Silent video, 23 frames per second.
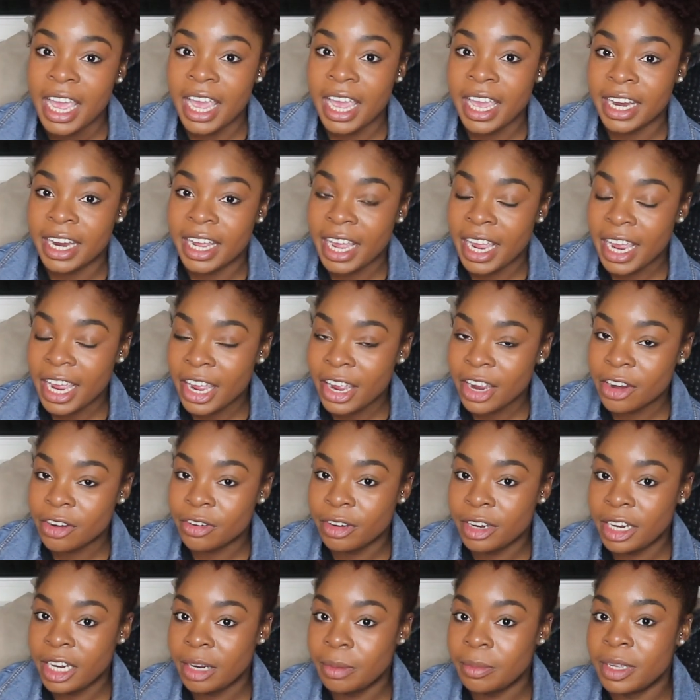and a hair
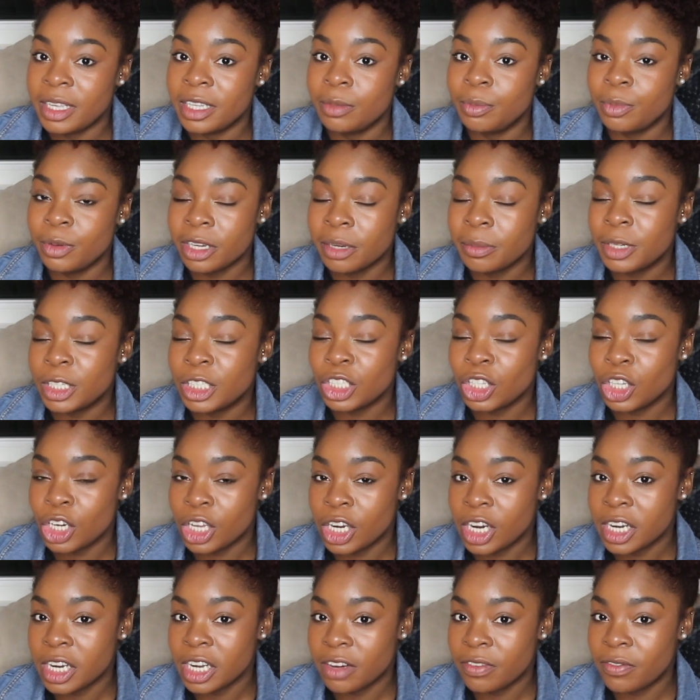cream is pretty much good
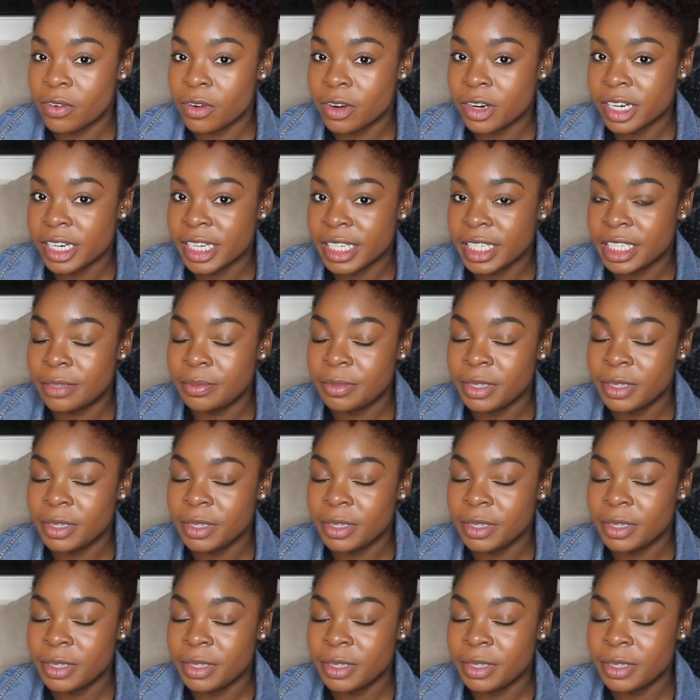enough for us